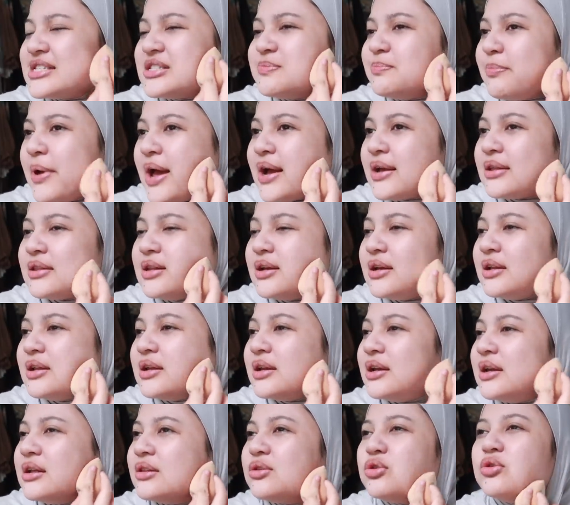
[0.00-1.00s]
expected
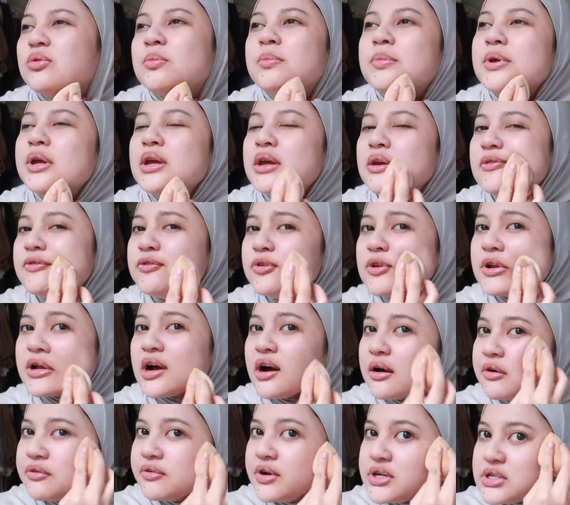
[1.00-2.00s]
it to be full
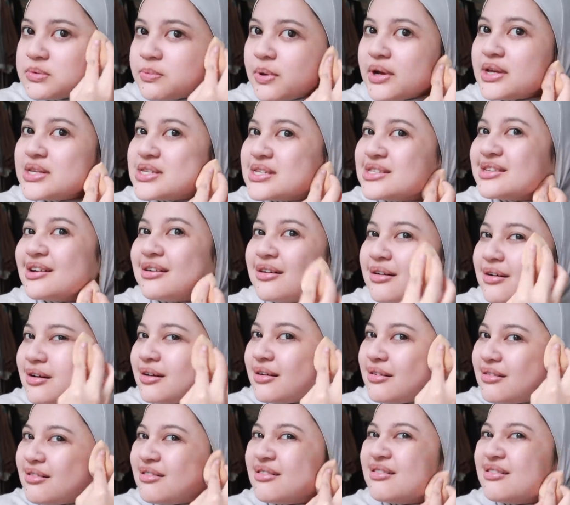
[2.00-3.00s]
coverage, but it's not.